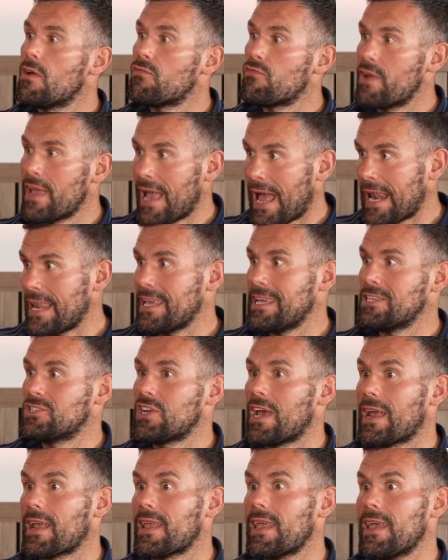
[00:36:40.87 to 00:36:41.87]
reality
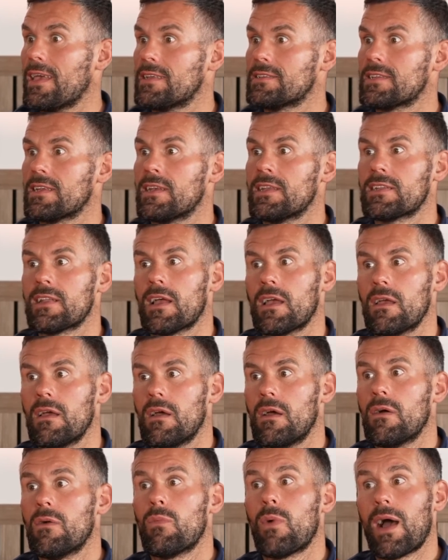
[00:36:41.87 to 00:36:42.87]
check hits, and it's like,
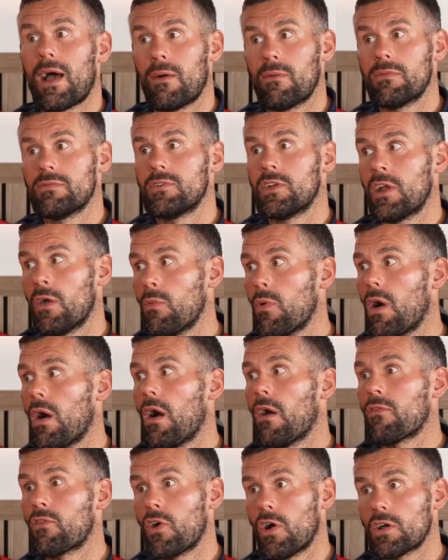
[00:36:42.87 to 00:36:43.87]
wow, you know
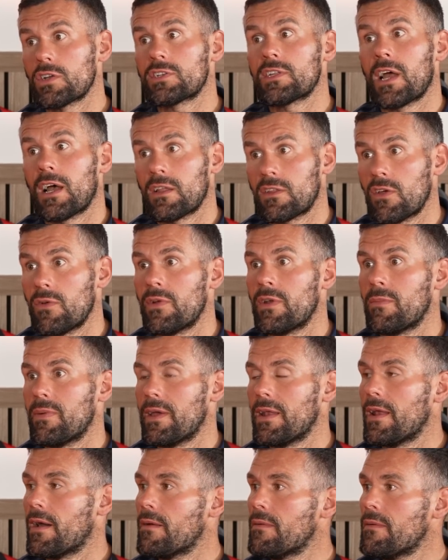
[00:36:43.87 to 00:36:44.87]
what? I've got to start doing a bit now.